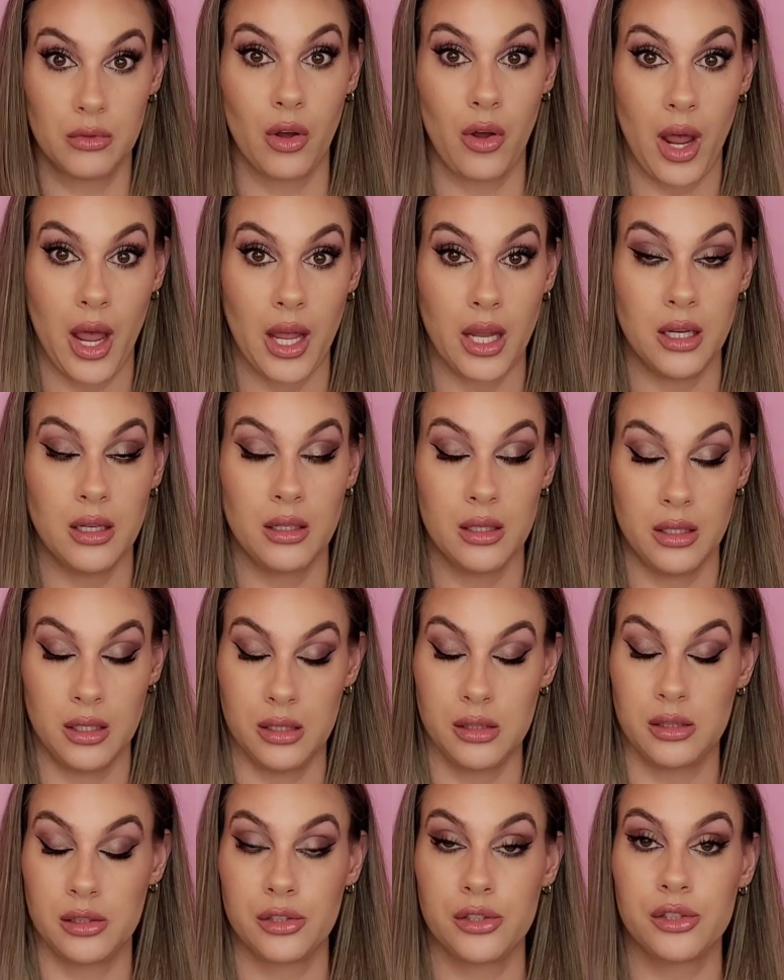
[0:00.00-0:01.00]
Okay?
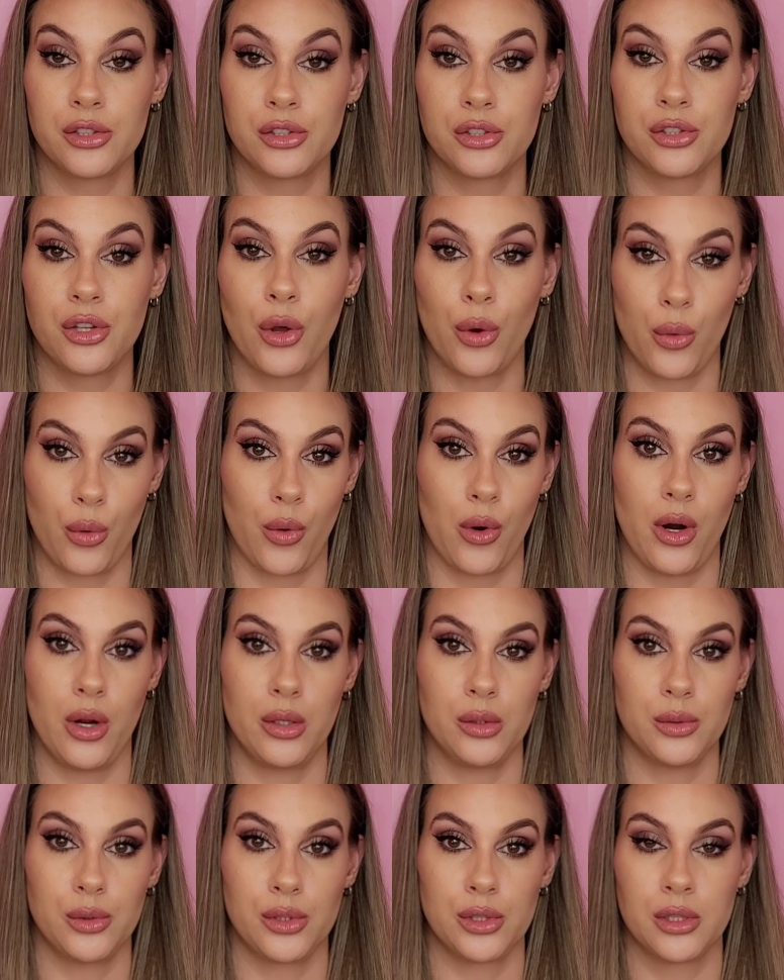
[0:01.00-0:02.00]
He's so
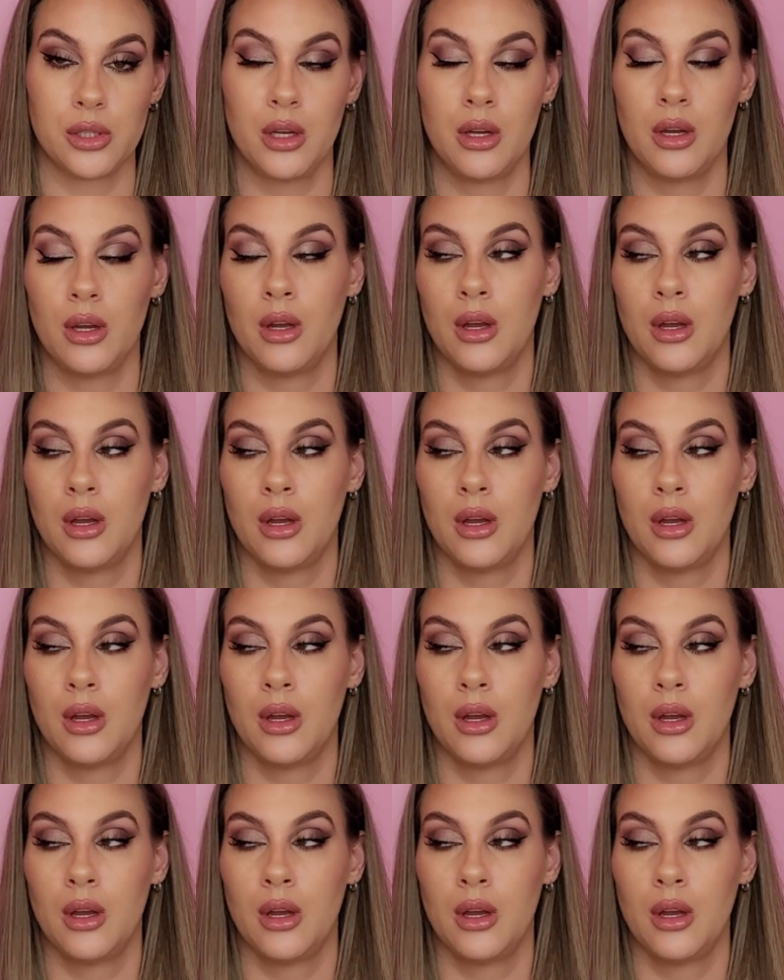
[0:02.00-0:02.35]
gross.